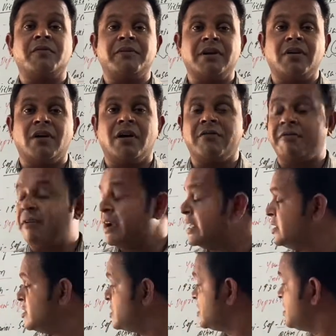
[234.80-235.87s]
we call
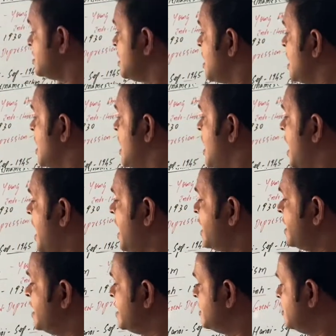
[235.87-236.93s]
French.
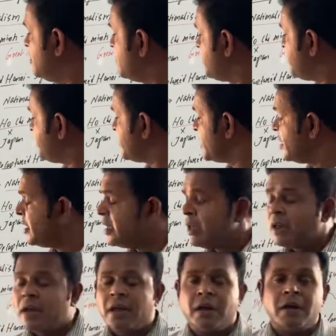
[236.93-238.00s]
And here
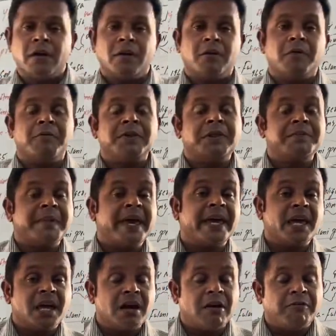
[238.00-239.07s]
with
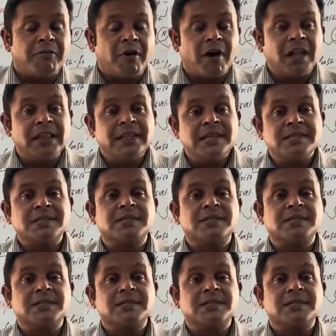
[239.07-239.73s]
making of all these